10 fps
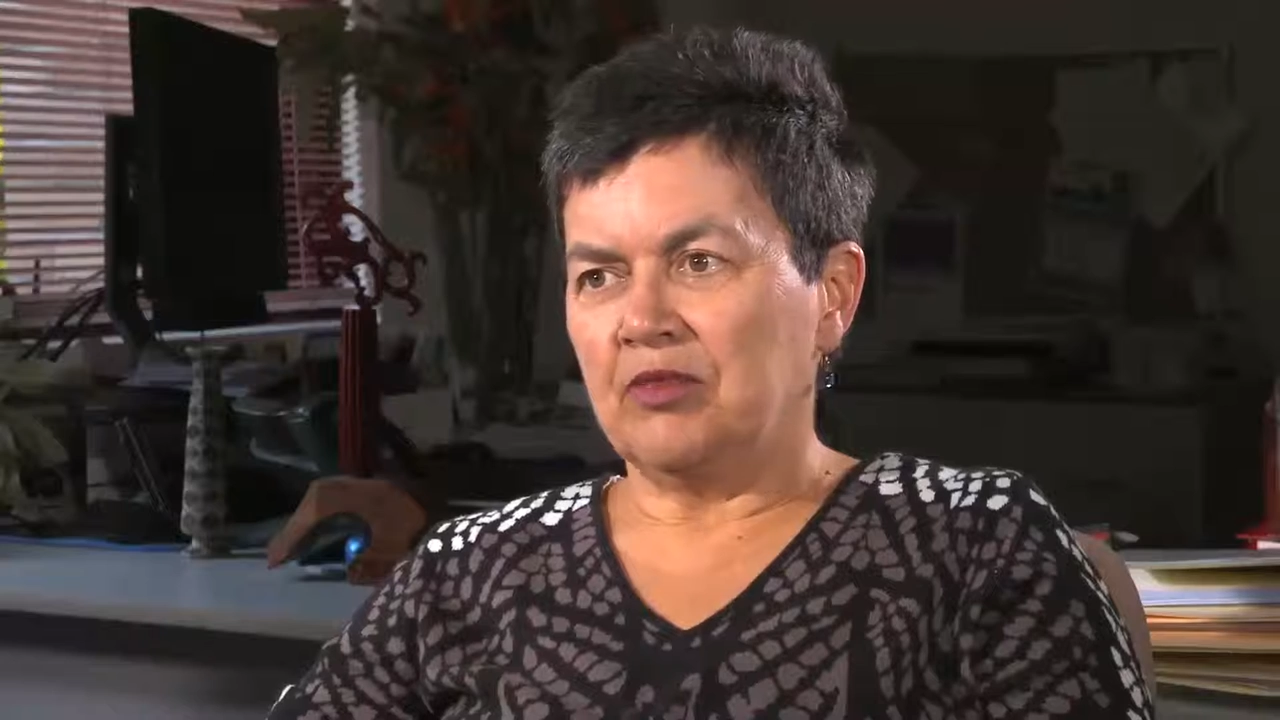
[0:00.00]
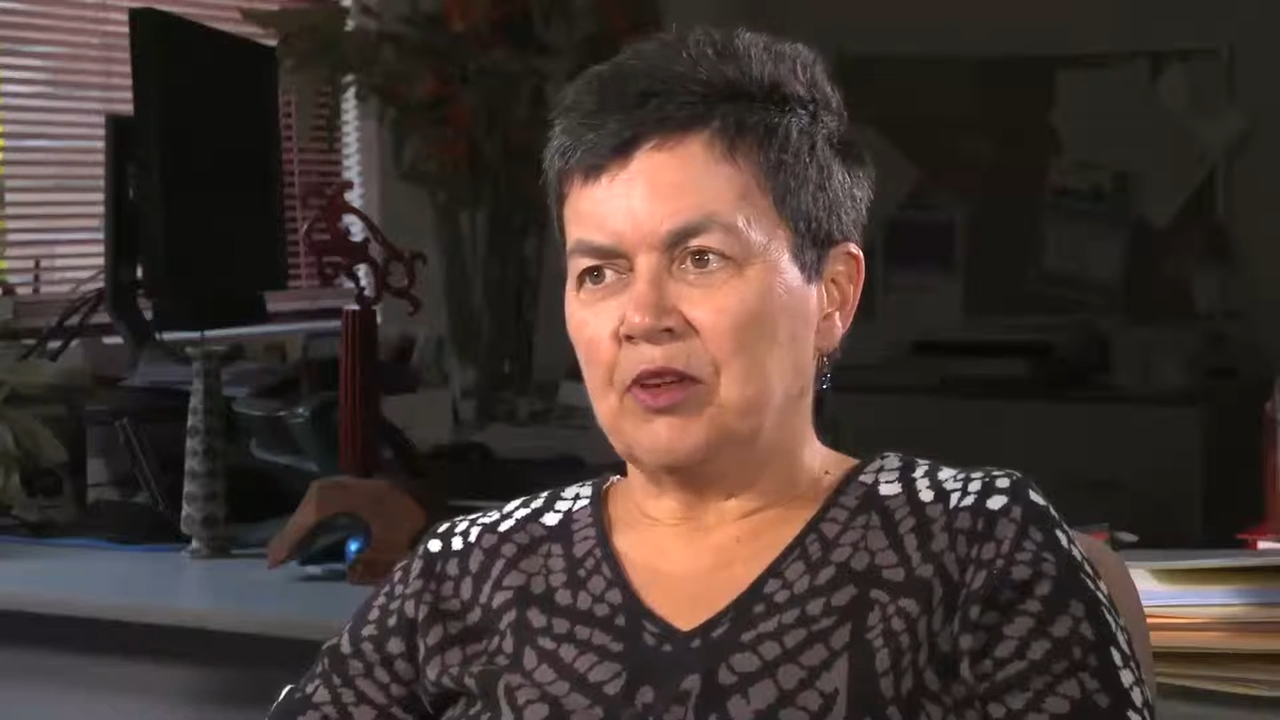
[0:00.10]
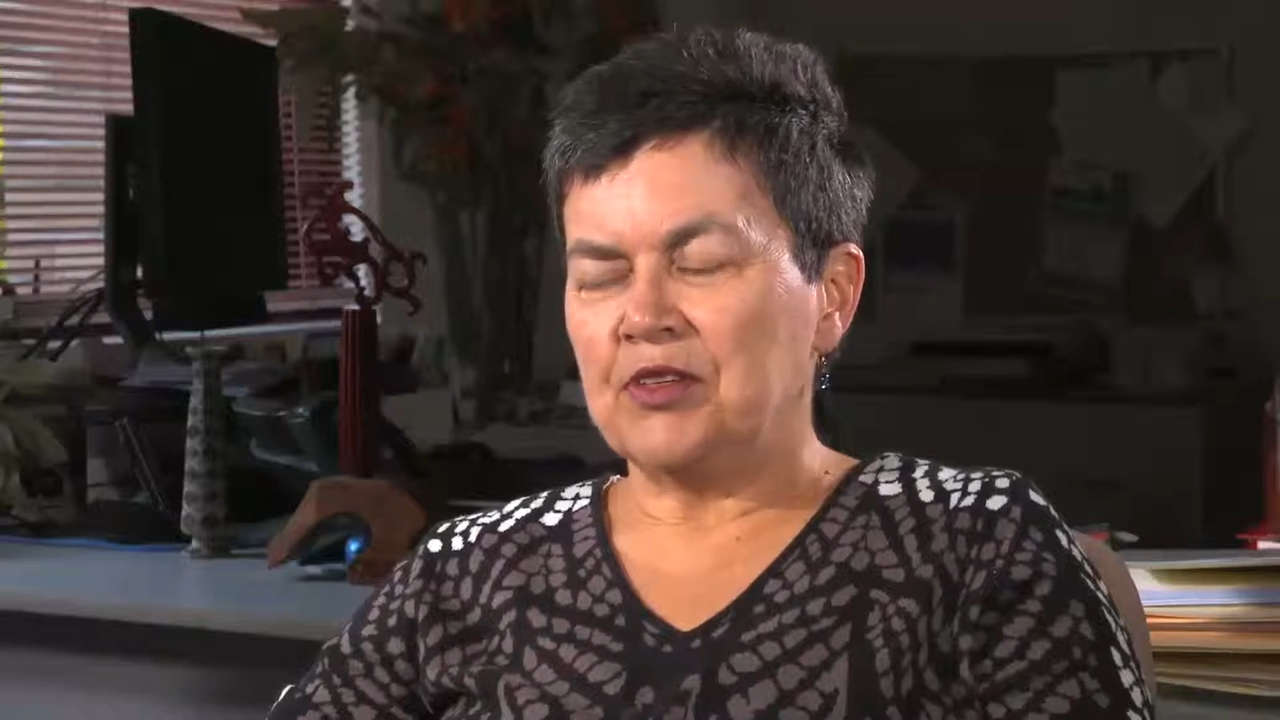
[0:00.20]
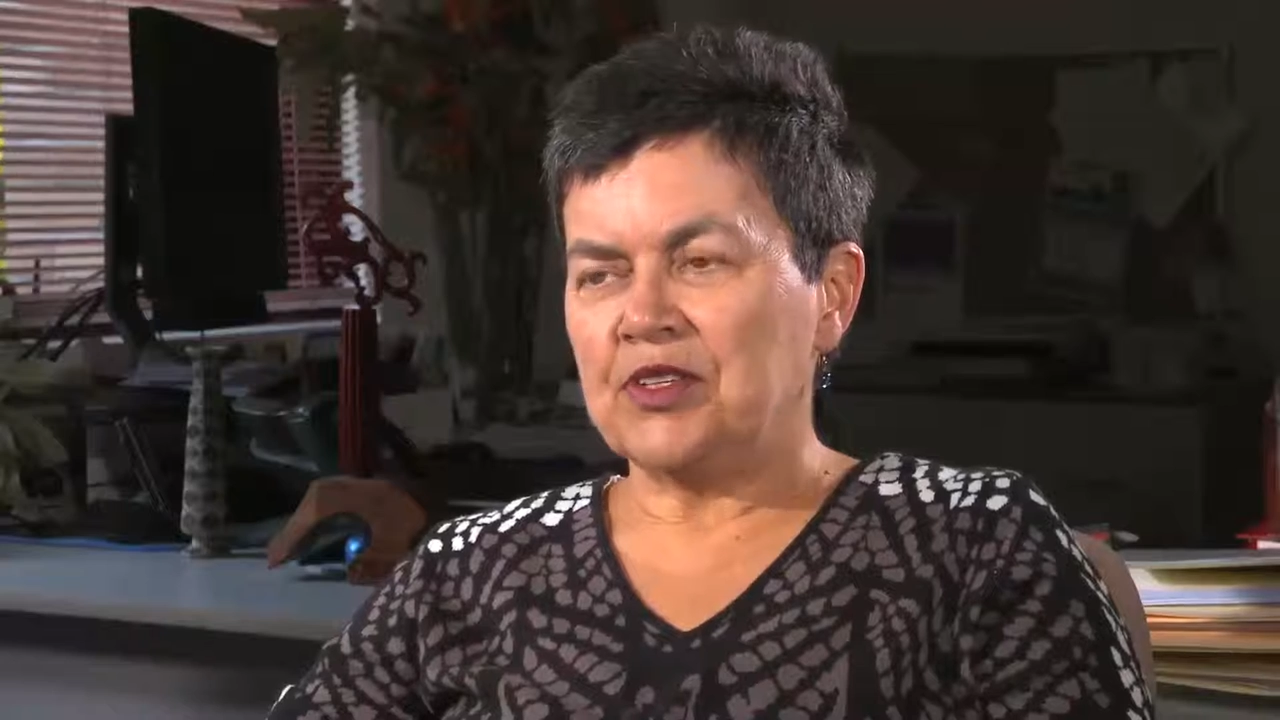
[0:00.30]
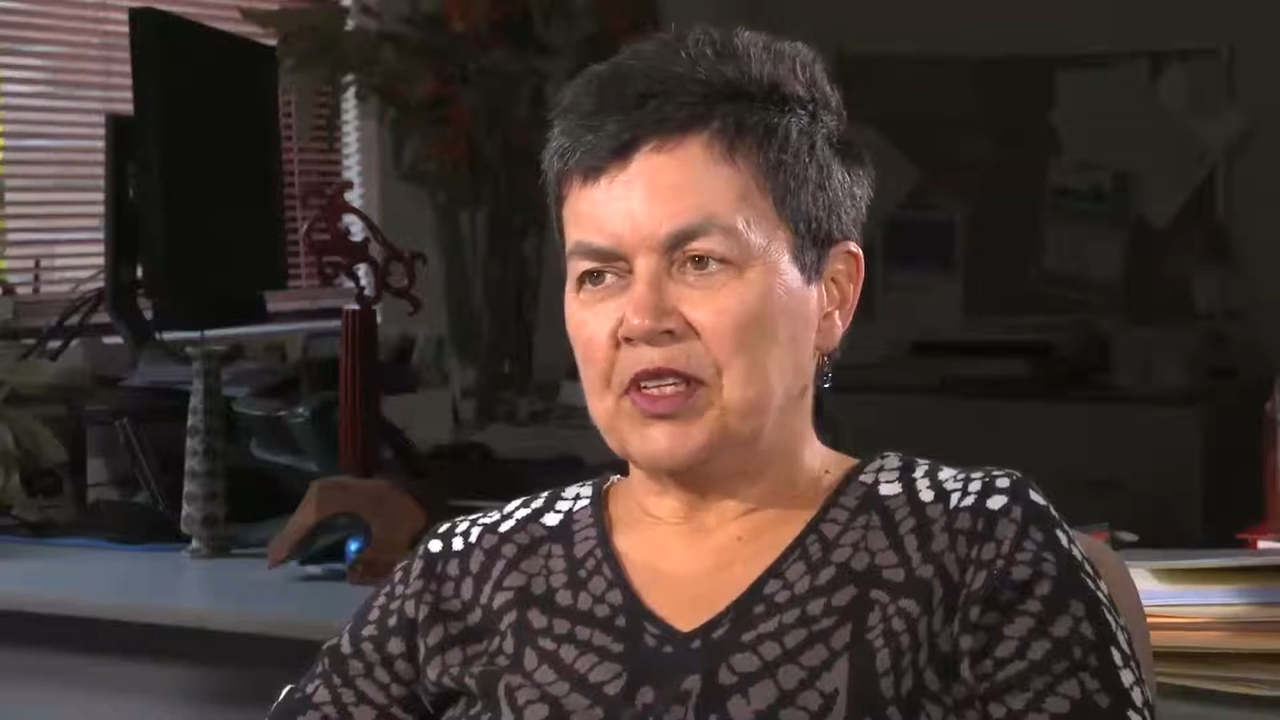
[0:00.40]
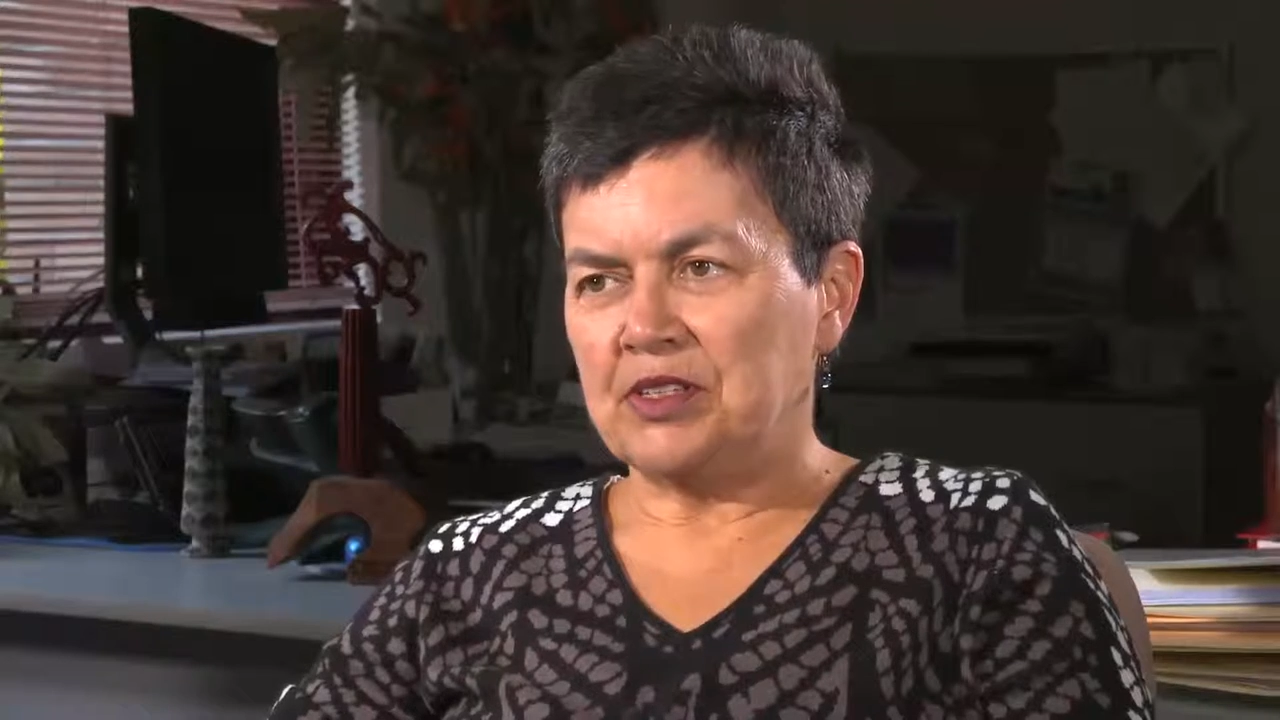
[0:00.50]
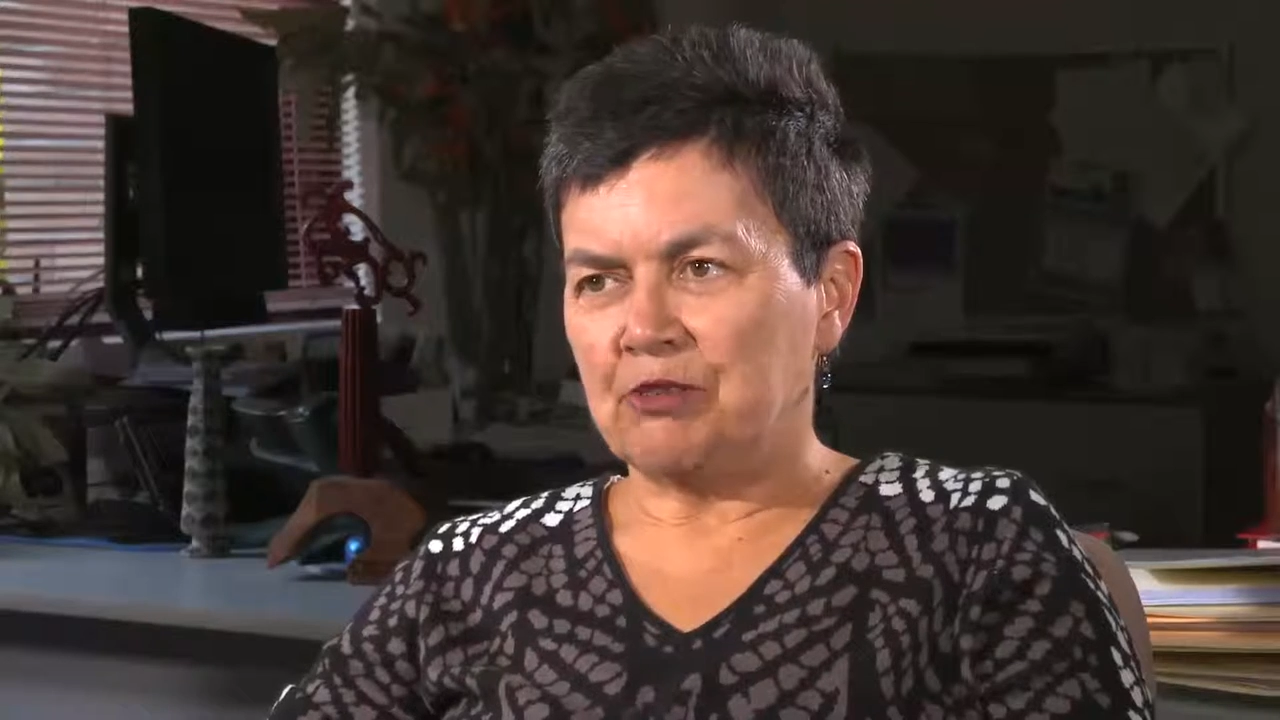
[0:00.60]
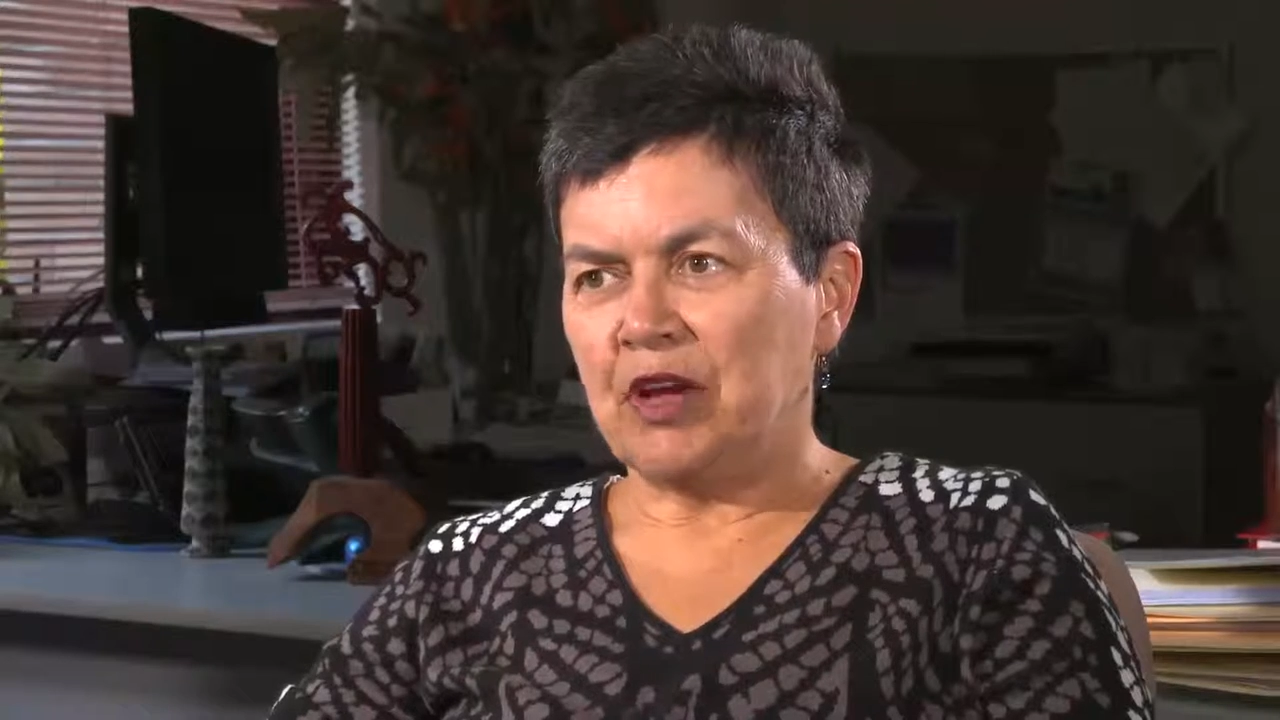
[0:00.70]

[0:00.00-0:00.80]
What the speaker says: those things